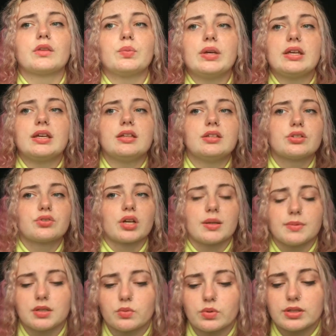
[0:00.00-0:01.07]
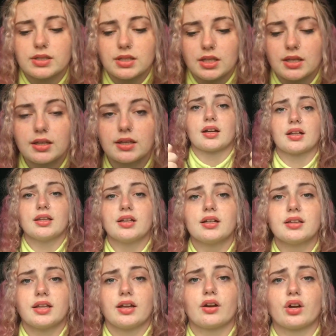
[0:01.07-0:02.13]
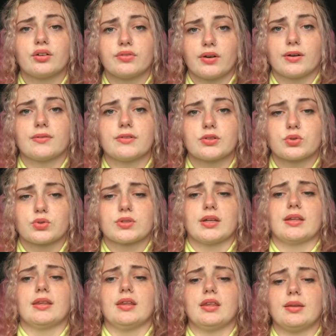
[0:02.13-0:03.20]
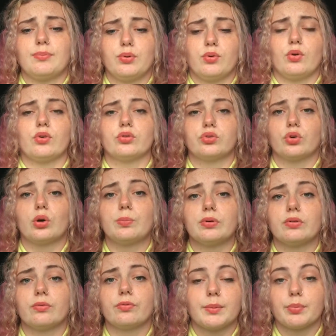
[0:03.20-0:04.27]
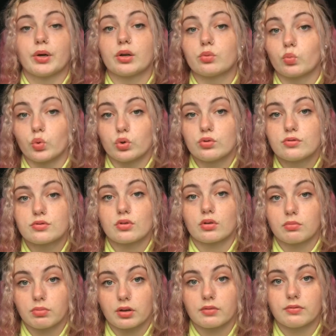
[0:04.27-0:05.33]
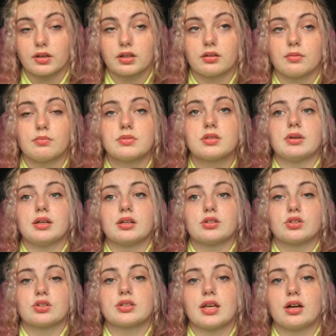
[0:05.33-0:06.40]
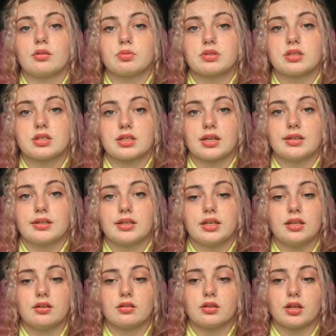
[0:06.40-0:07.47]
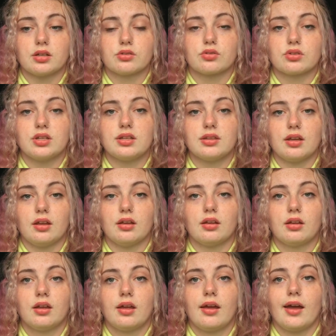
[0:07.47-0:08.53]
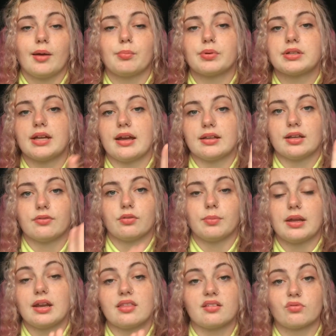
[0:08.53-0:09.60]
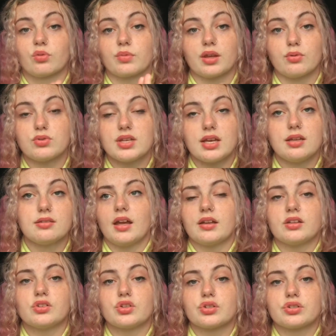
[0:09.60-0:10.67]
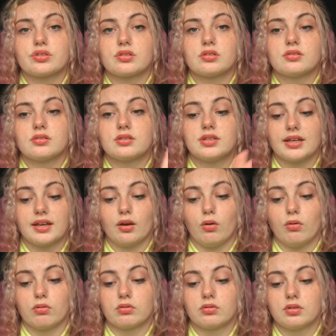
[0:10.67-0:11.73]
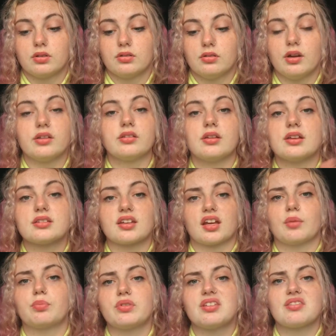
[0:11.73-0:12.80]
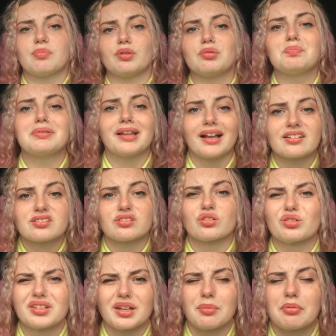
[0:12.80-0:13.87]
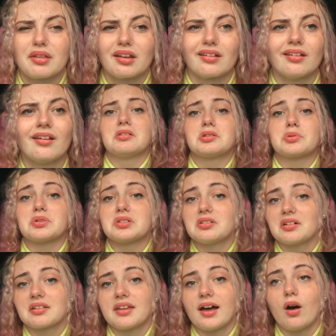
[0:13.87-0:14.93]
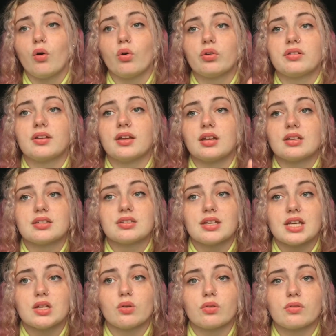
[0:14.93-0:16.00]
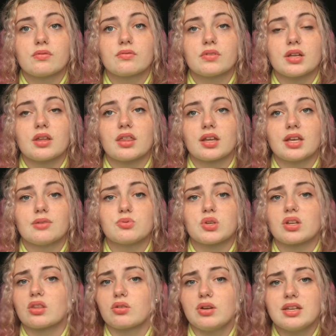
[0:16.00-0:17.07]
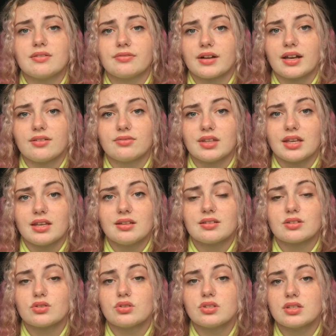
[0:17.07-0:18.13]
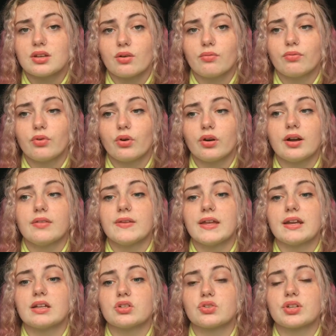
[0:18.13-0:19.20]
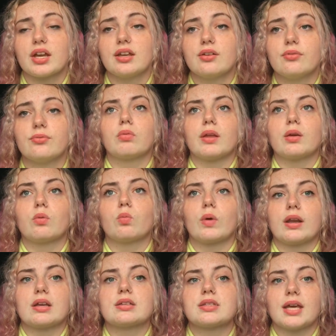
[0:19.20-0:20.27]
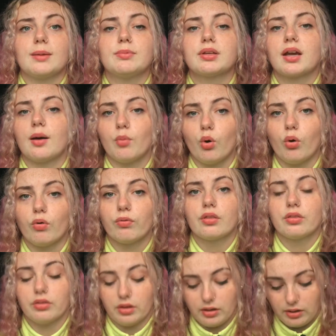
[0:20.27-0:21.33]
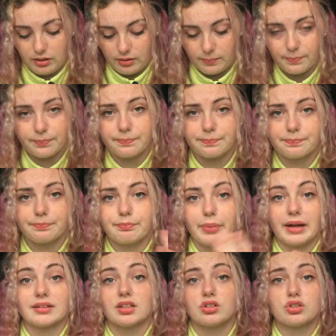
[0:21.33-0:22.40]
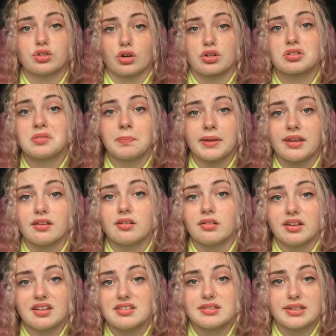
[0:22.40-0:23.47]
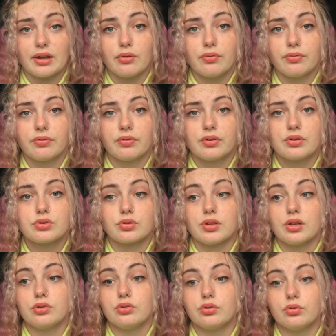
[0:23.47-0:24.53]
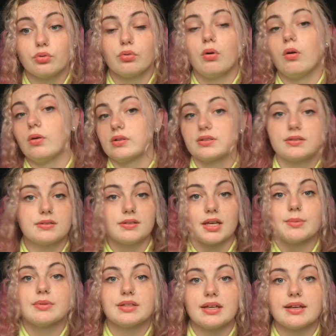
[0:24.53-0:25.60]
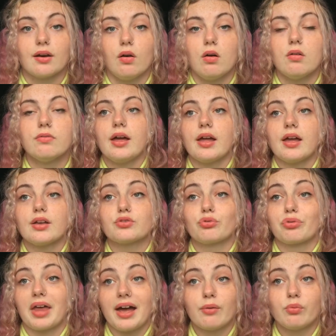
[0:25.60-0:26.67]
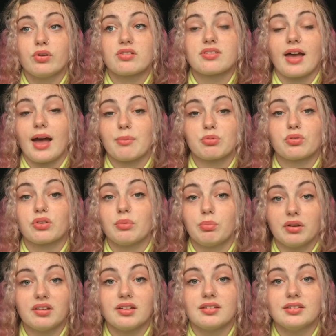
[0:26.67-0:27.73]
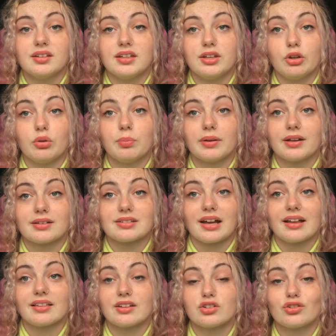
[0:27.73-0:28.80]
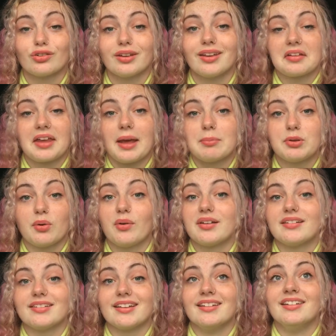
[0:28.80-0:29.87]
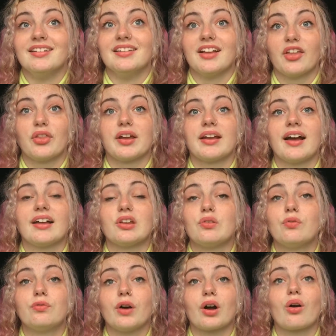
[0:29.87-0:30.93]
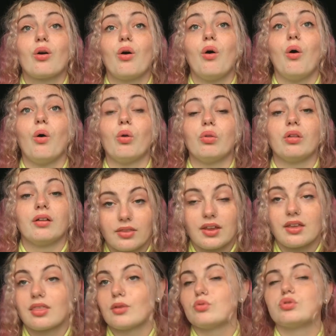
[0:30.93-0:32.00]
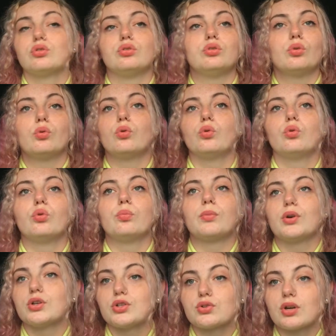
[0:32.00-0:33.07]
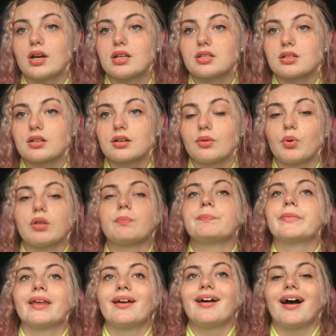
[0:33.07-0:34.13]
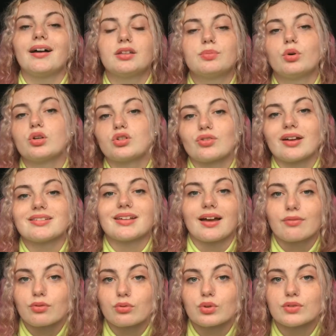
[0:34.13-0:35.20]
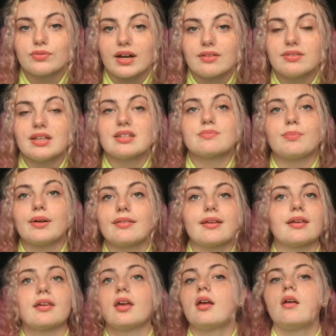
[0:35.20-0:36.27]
way he described it was like a clear layer of artificial skin that they put on top of burn wounds on burn victims, and it just helps the skin heal underneath it and protect it from anything from the outside, and you just stick it on, and it's like a breathable plaster type thing. So he stuck that on and it stayed on, I think it was like 3 to 5 days it should stay on for, and then it just kind of like, when it's time to come off, the bandage starts to peel itself. So then you know, oh, it's time to take it off. So that was absolutely brilliant to heal, because I literally kept it on and did nothing. I did fuck all. Like, there was no moisturiser. Well, I had to moisturise after those 5 days, but like,